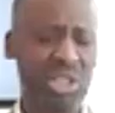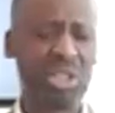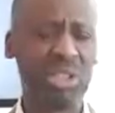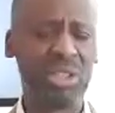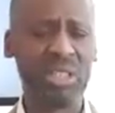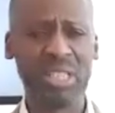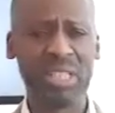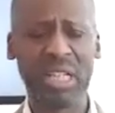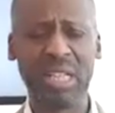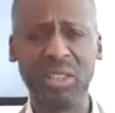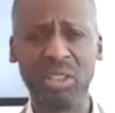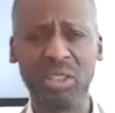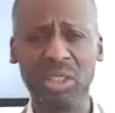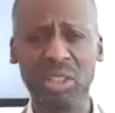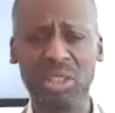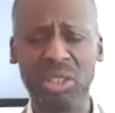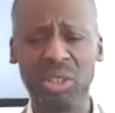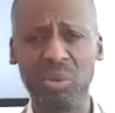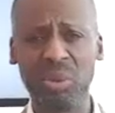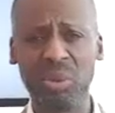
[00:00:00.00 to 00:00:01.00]
The
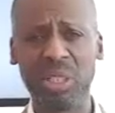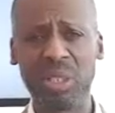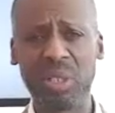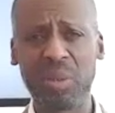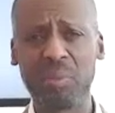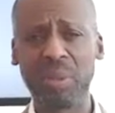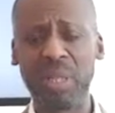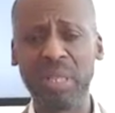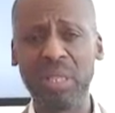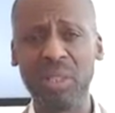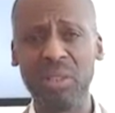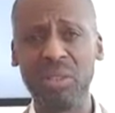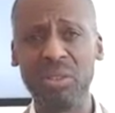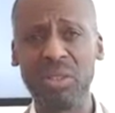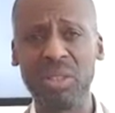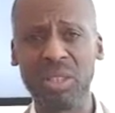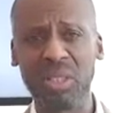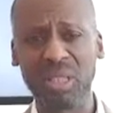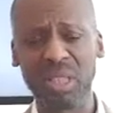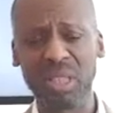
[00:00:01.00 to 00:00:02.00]
technology works by
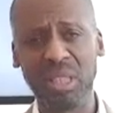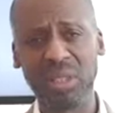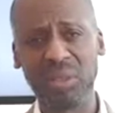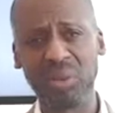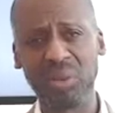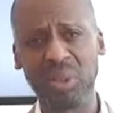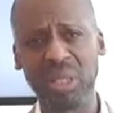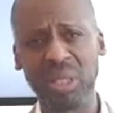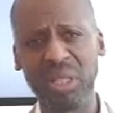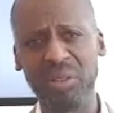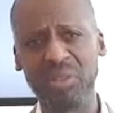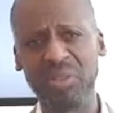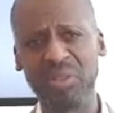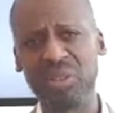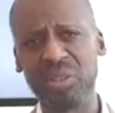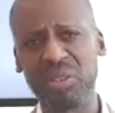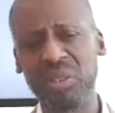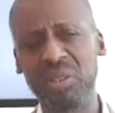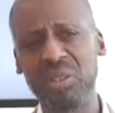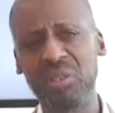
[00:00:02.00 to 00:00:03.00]
using guided waves
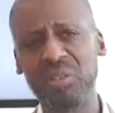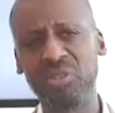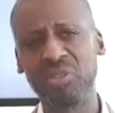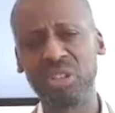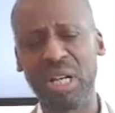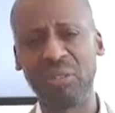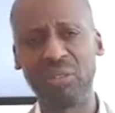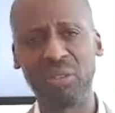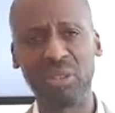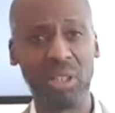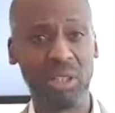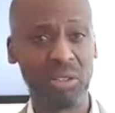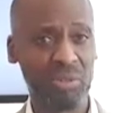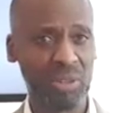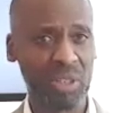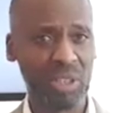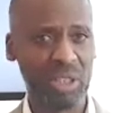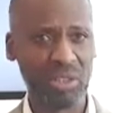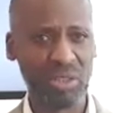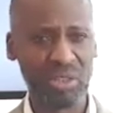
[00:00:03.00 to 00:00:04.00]
to travel over
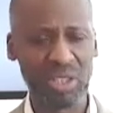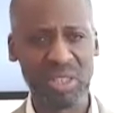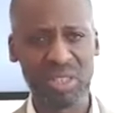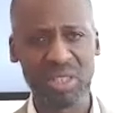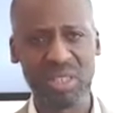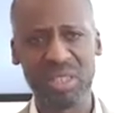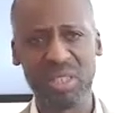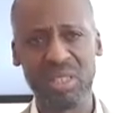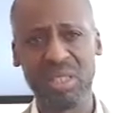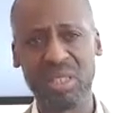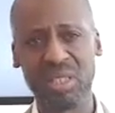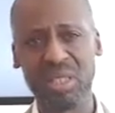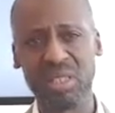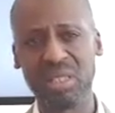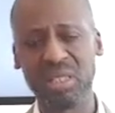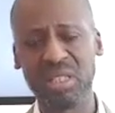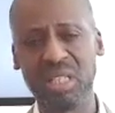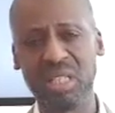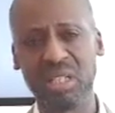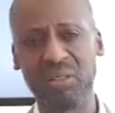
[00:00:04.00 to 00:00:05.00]
long distances
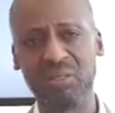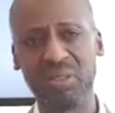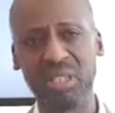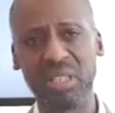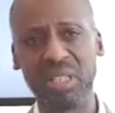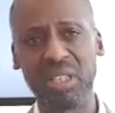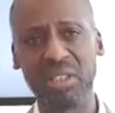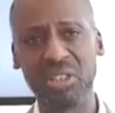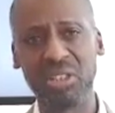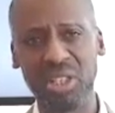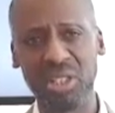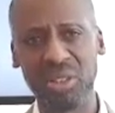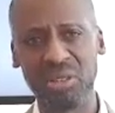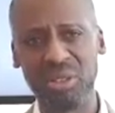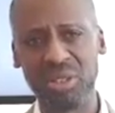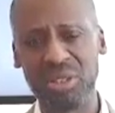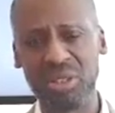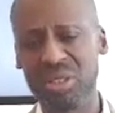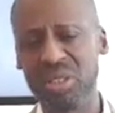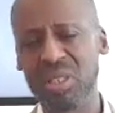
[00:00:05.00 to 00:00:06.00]
and cover large
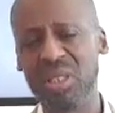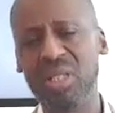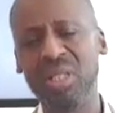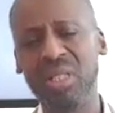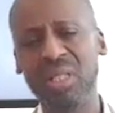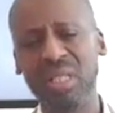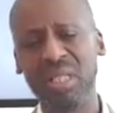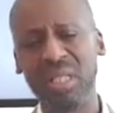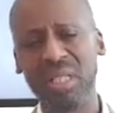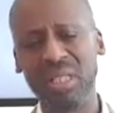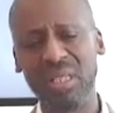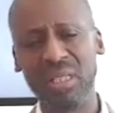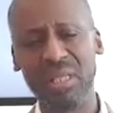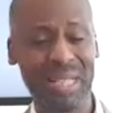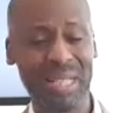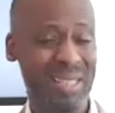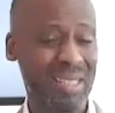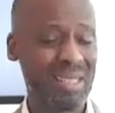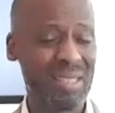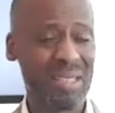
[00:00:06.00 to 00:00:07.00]
areas. And
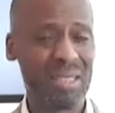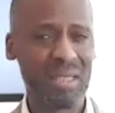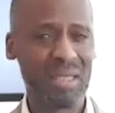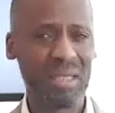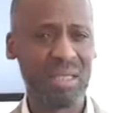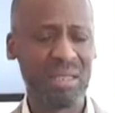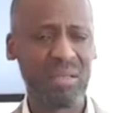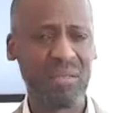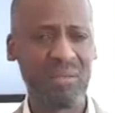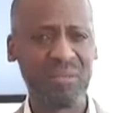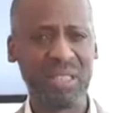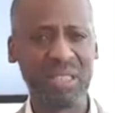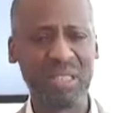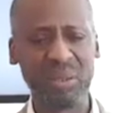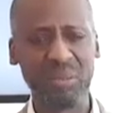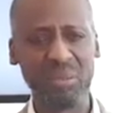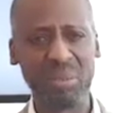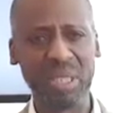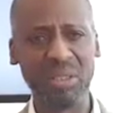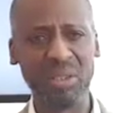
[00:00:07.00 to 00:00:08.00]
that's the
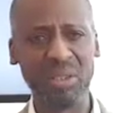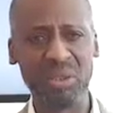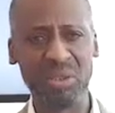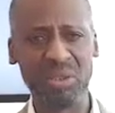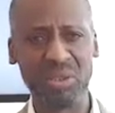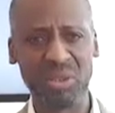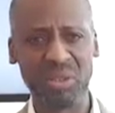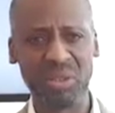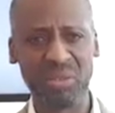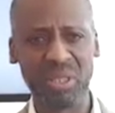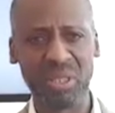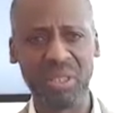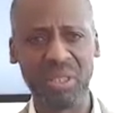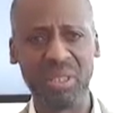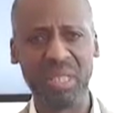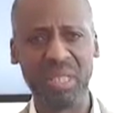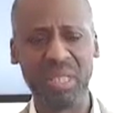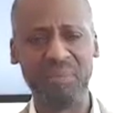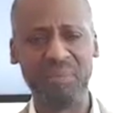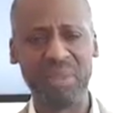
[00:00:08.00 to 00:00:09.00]
fundamentals of it.
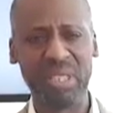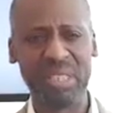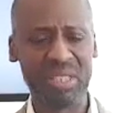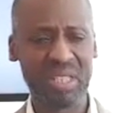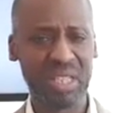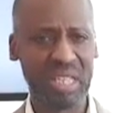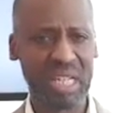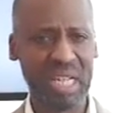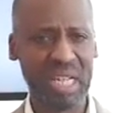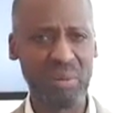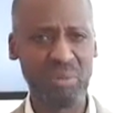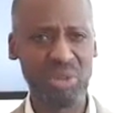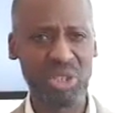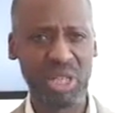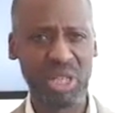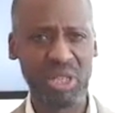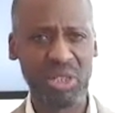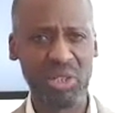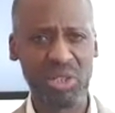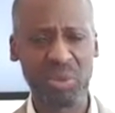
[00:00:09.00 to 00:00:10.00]
It's a game
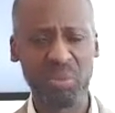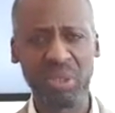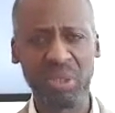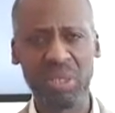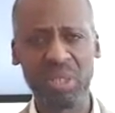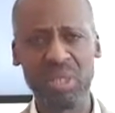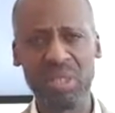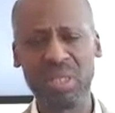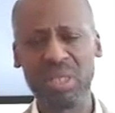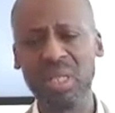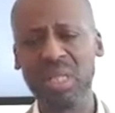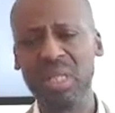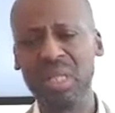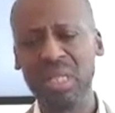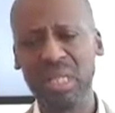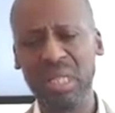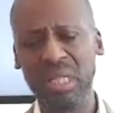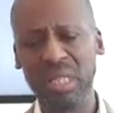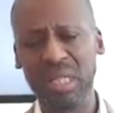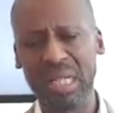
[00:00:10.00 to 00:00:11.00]
changer because
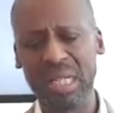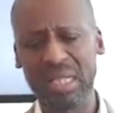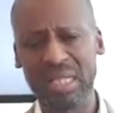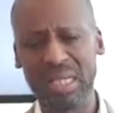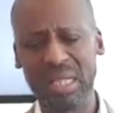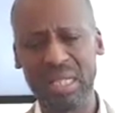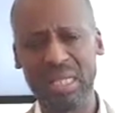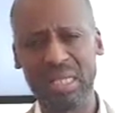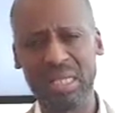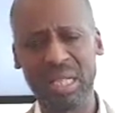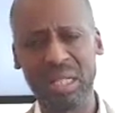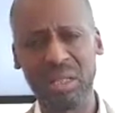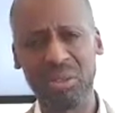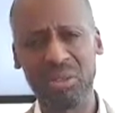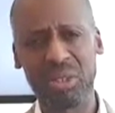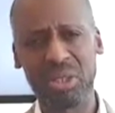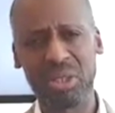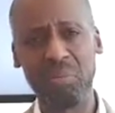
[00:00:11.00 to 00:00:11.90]
in asset integrity